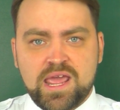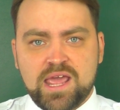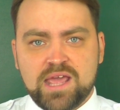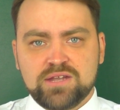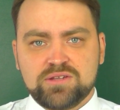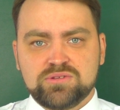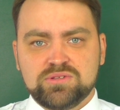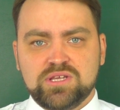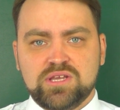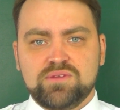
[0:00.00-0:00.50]

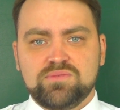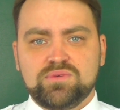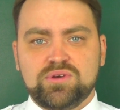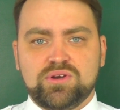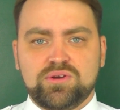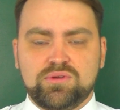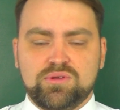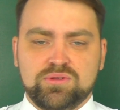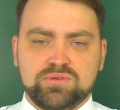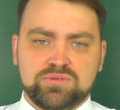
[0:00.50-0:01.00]
and today we
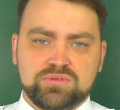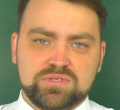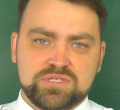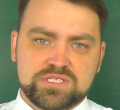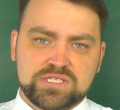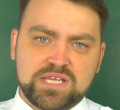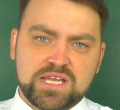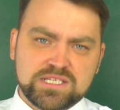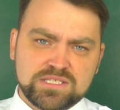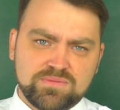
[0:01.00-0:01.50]
are going to
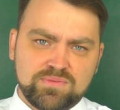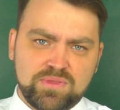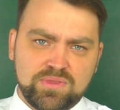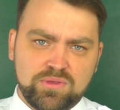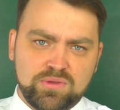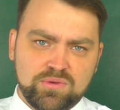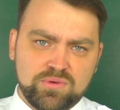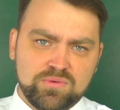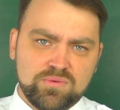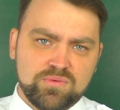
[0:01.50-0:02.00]
discuss
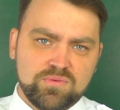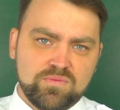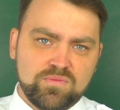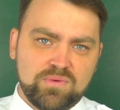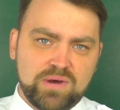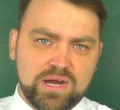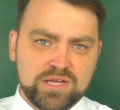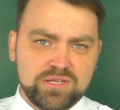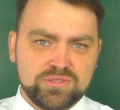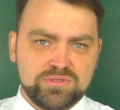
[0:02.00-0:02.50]
with you
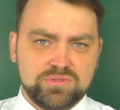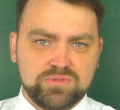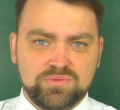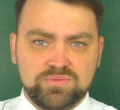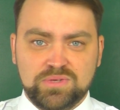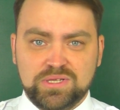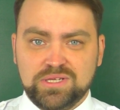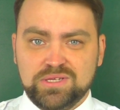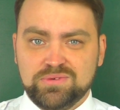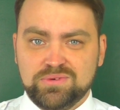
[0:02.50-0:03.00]
why do
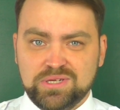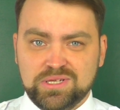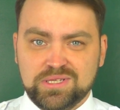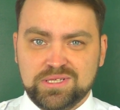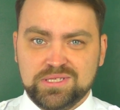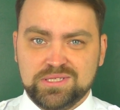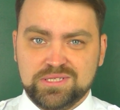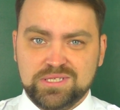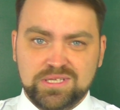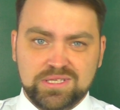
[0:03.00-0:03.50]
we
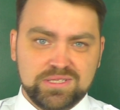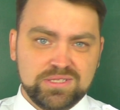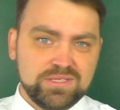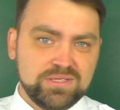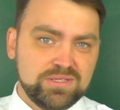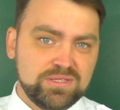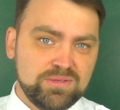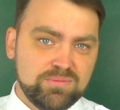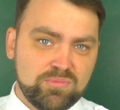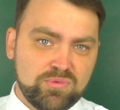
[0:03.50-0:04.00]
really need
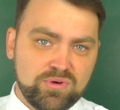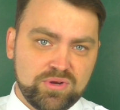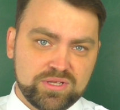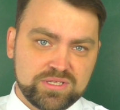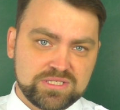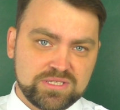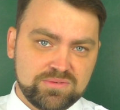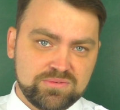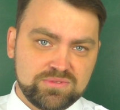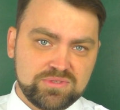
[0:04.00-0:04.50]
the
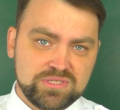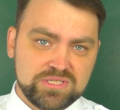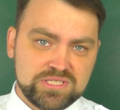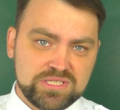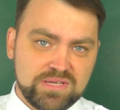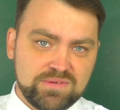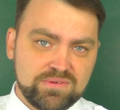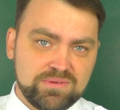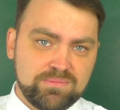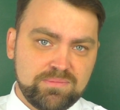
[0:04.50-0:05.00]
Boeing
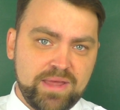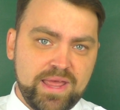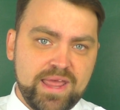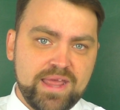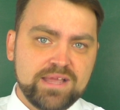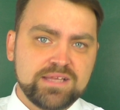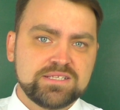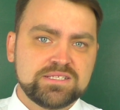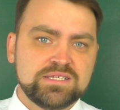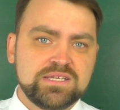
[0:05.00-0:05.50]
737
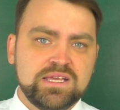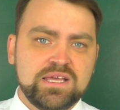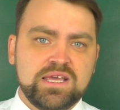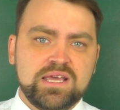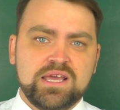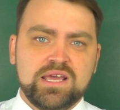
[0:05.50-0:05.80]
MAX,